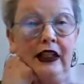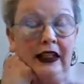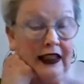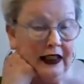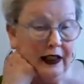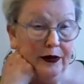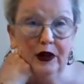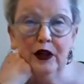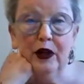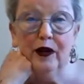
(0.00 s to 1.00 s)
I guess it's
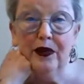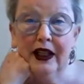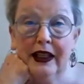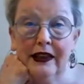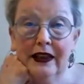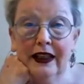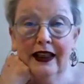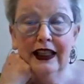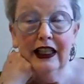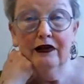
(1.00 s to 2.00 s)
pretty well paid,
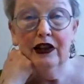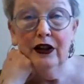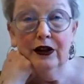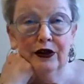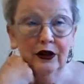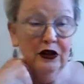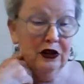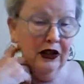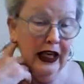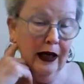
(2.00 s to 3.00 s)
even though you're
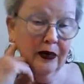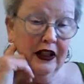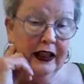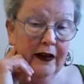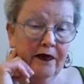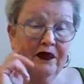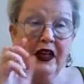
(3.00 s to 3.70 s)
not happy there.